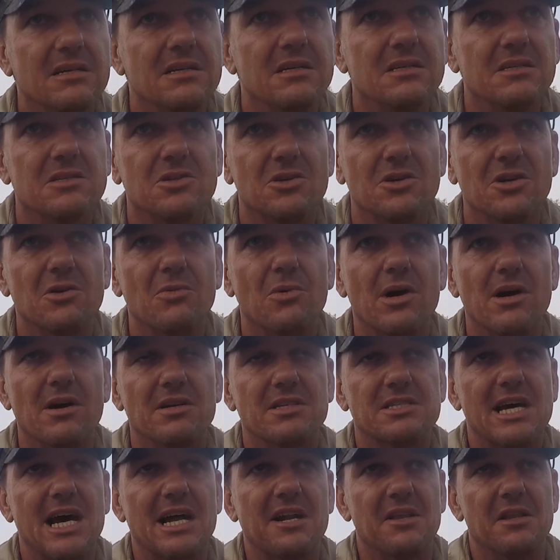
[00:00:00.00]
sort of where
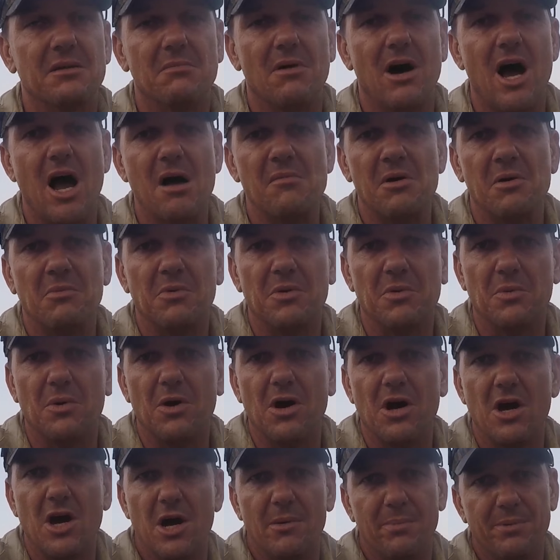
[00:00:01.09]
it's at the moment. We
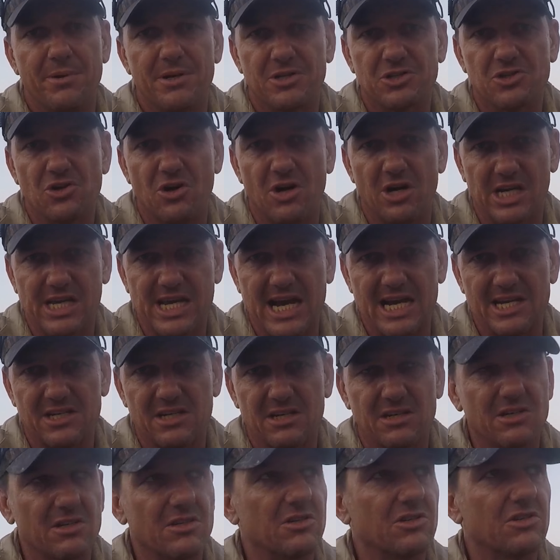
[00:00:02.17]
were hoping to try and
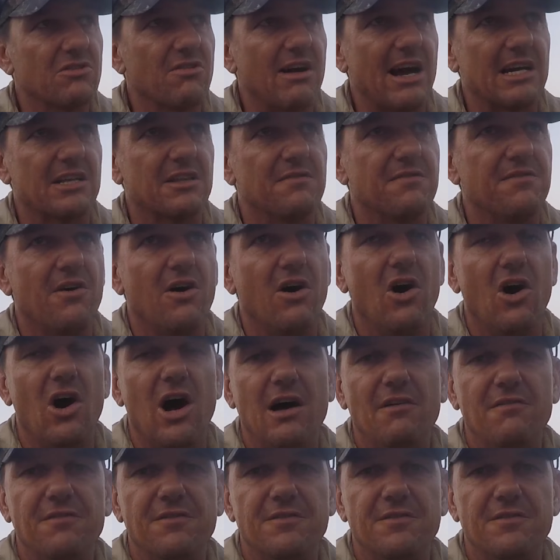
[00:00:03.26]
crack the 5,